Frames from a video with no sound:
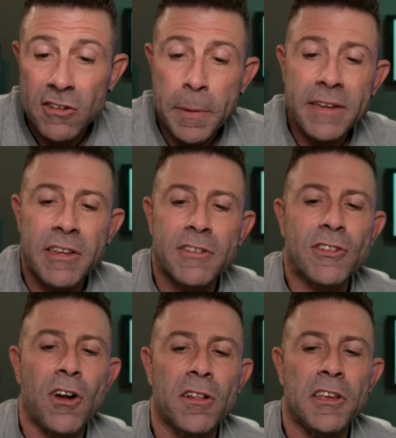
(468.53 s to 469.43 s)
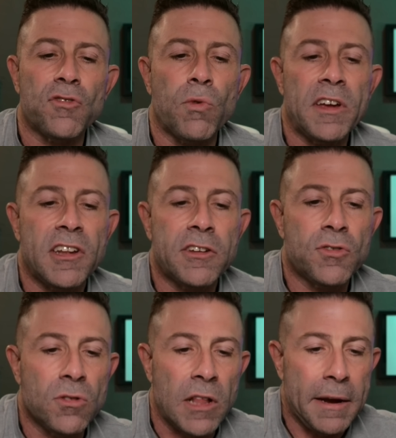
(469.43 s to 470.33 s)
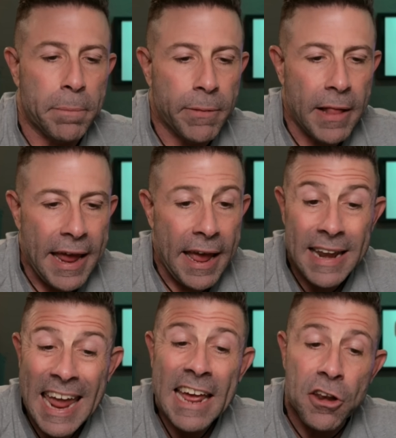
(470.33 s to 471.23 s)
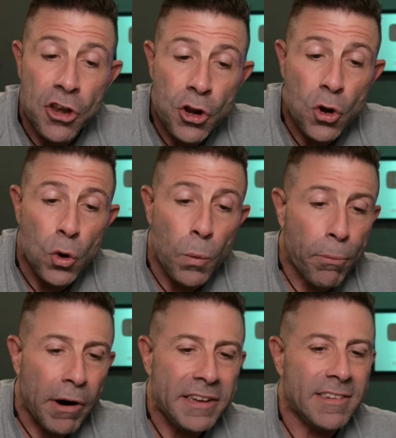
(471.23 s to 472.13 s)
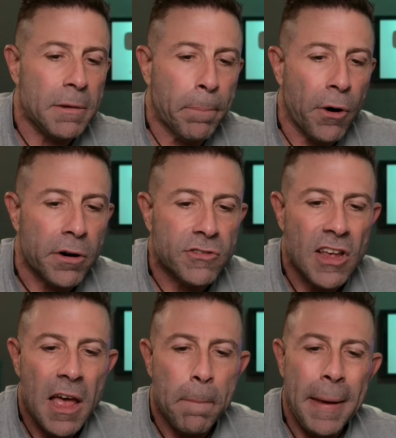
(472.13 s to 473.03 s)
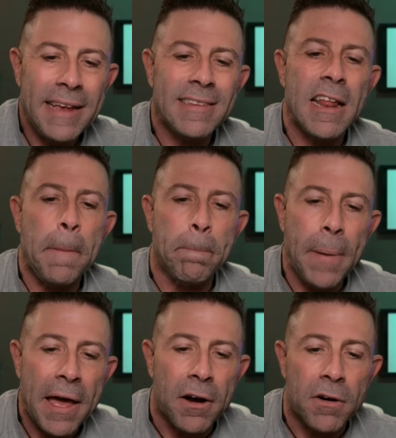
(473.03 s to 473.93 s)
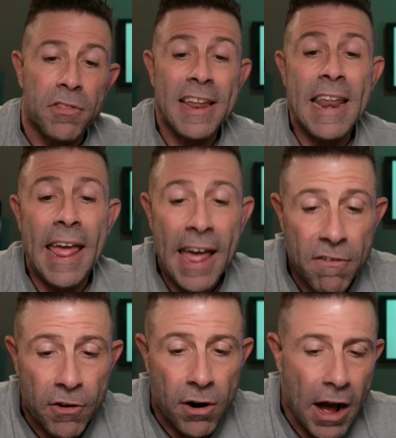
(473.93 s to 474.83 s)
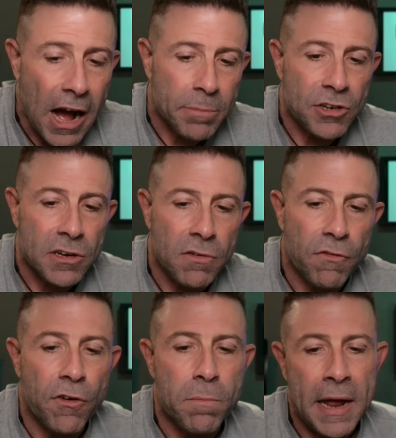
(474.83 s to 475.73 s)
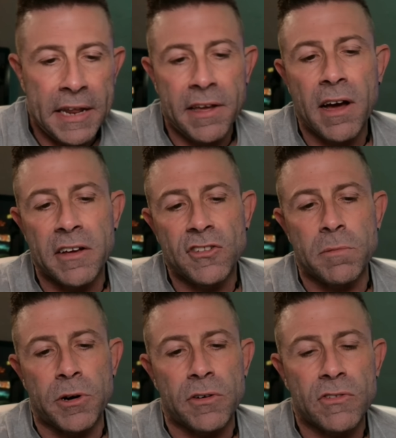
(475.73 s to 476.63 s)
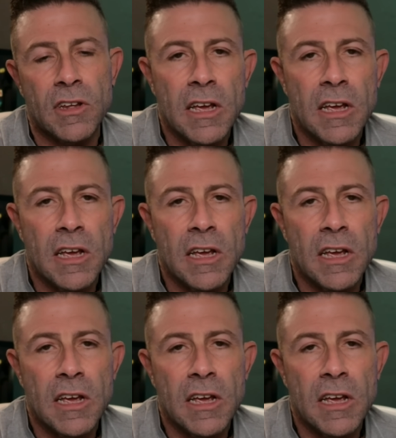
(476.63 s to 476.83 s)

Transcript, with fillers: SpaceX Starlink's residential Lite plan and new pricing perks makes it a better than ever option for many customers.